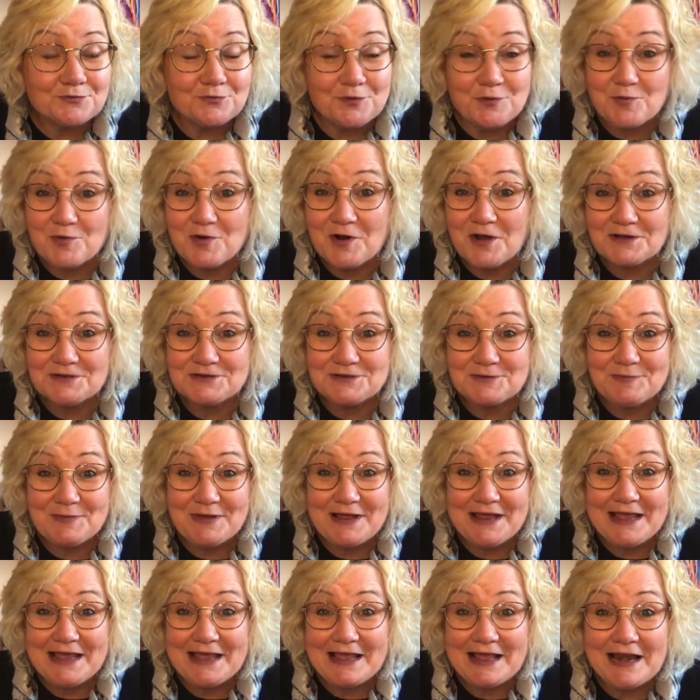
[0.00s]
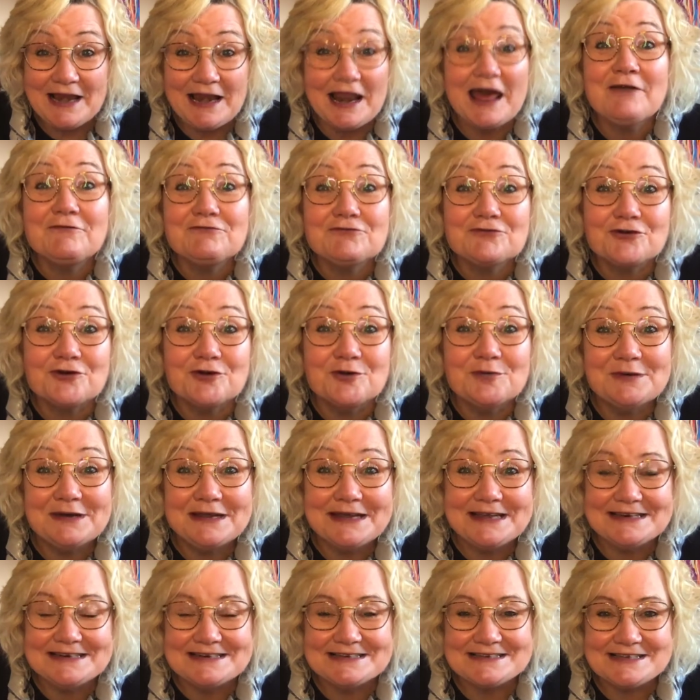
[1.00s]
were asked to be life group
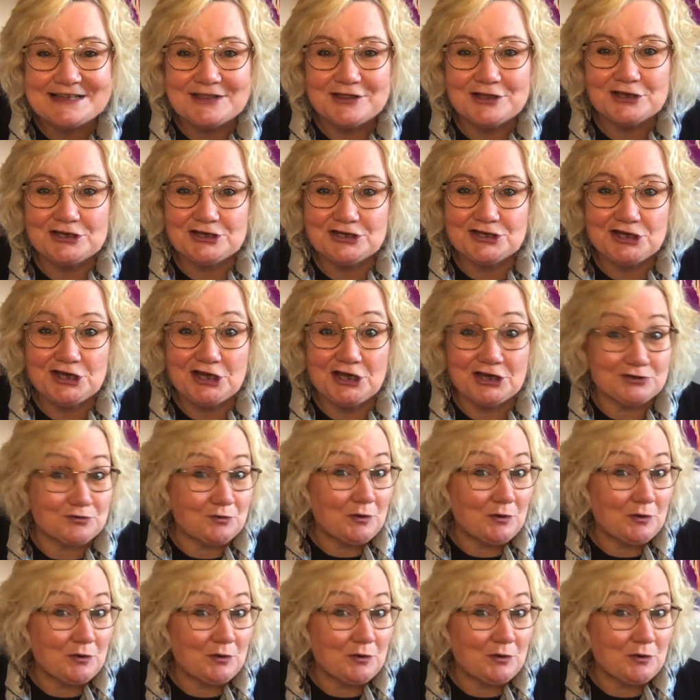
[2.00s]
leaders in the church.